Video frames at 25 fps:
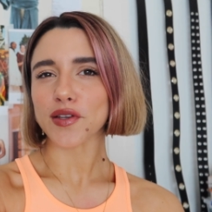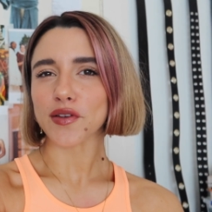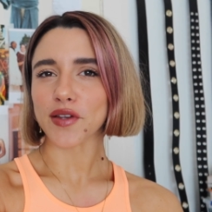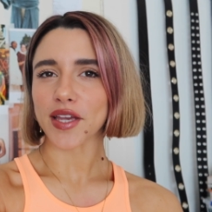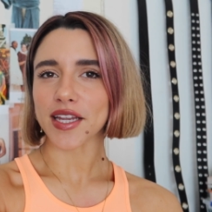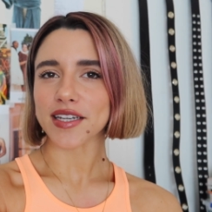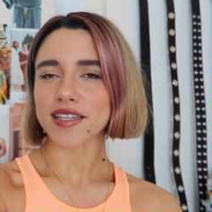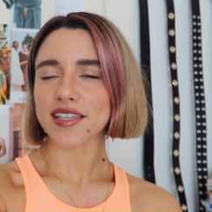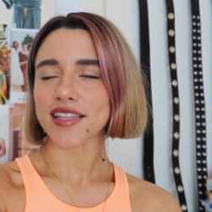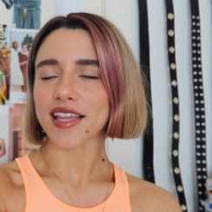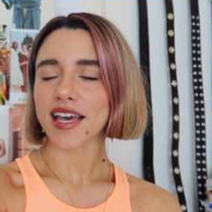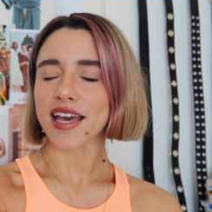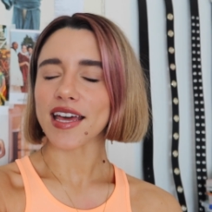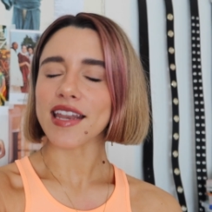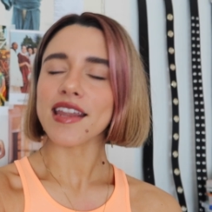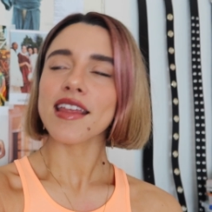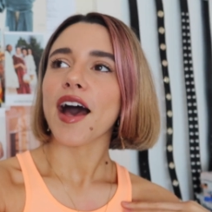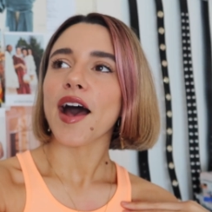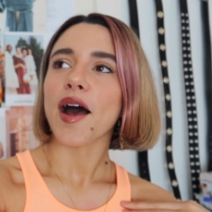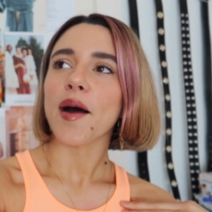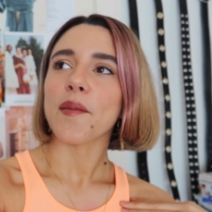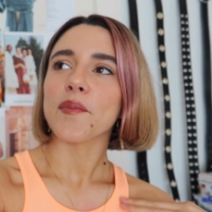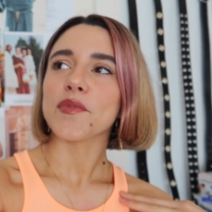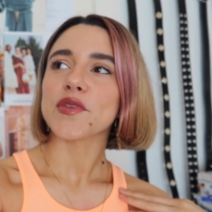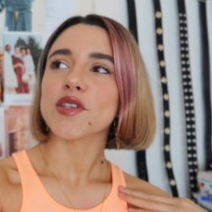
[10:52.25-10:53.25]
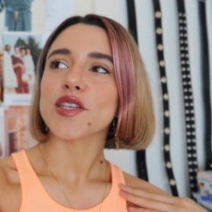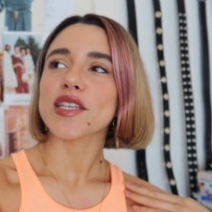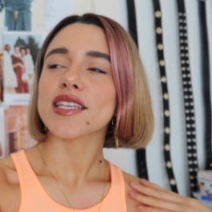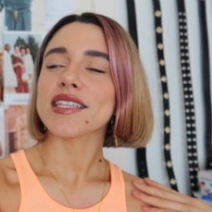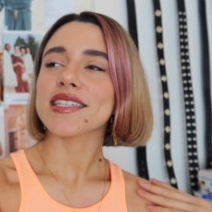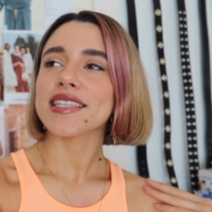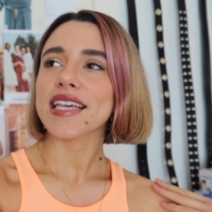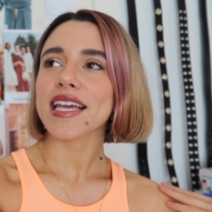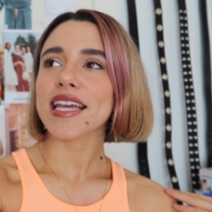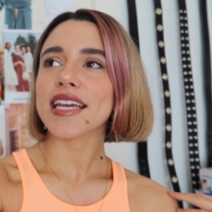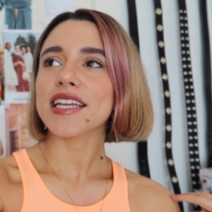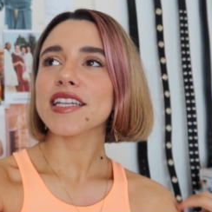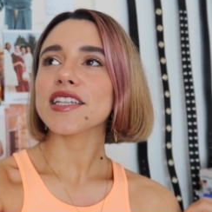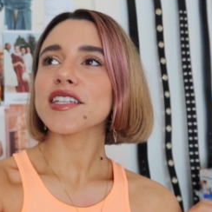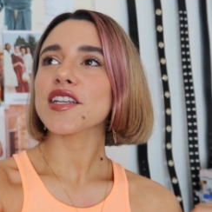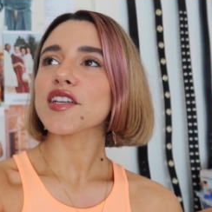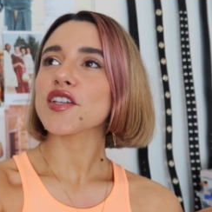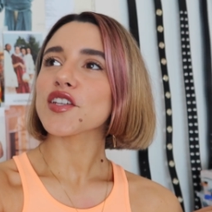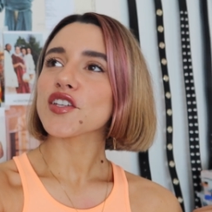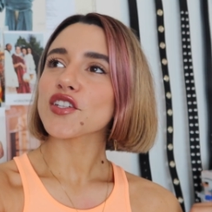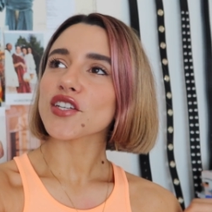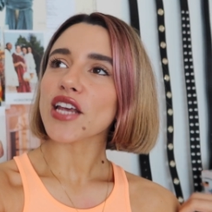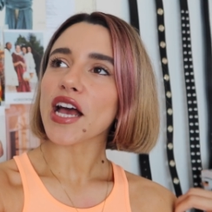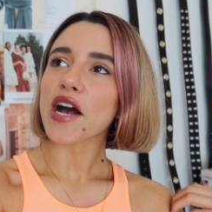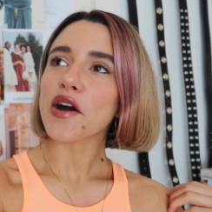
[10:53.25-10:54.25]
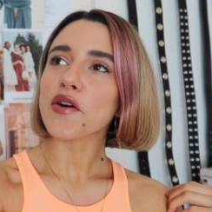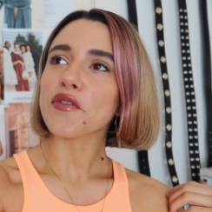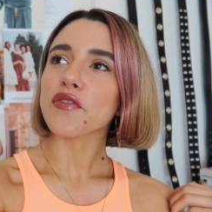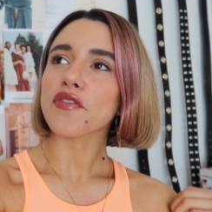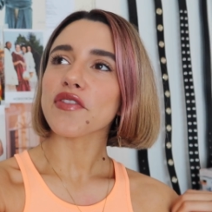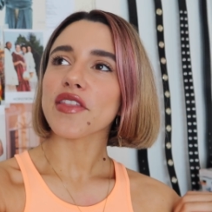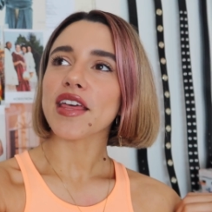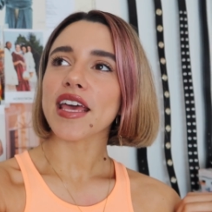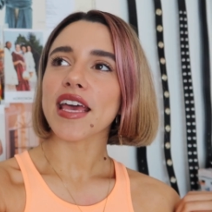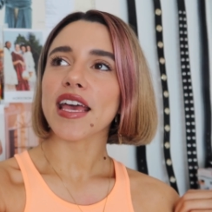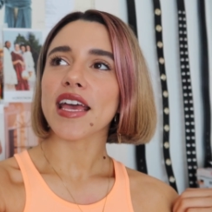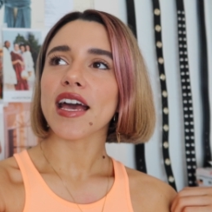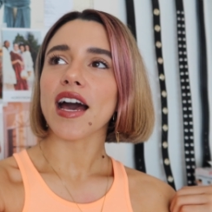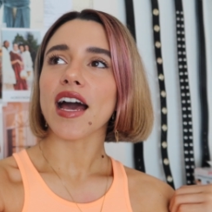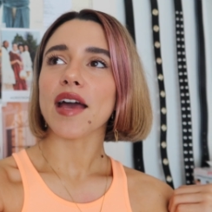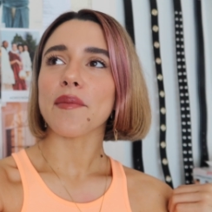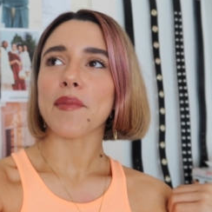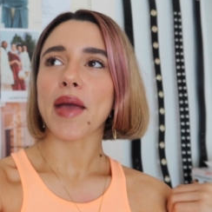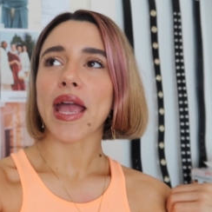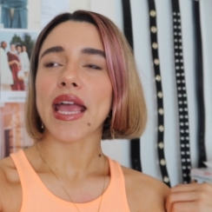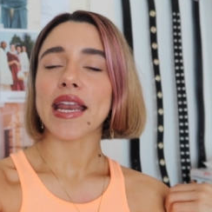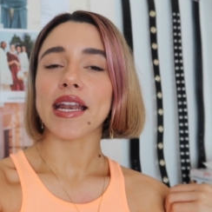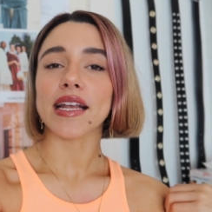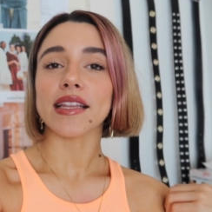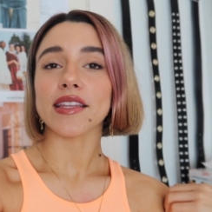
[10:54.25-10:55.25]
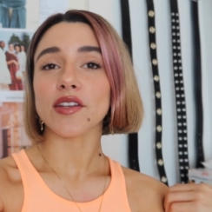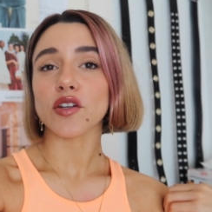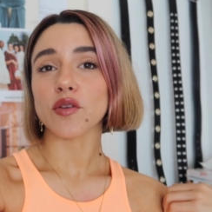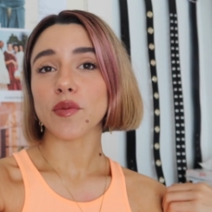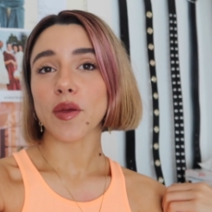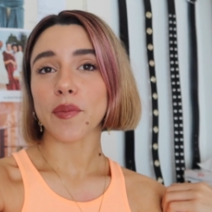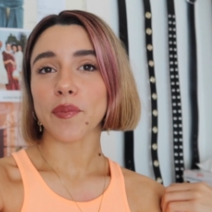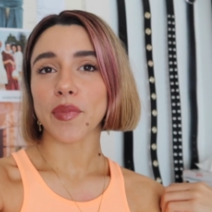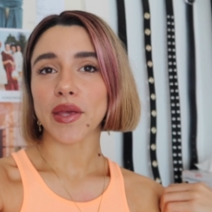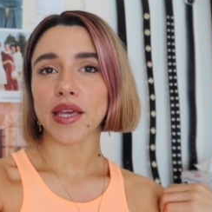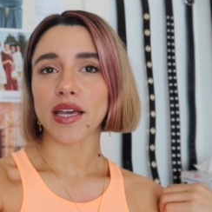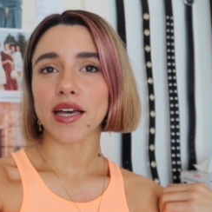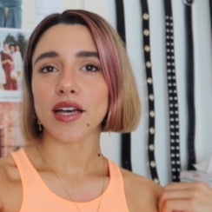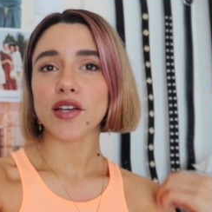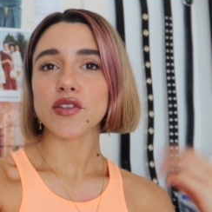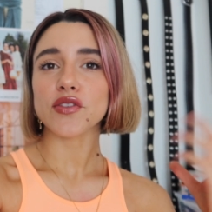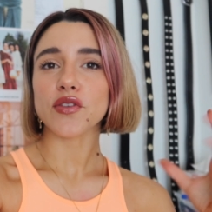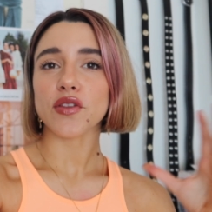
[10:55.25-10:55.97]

I'll get to that. So the second shelf there, I made a little bit bigger.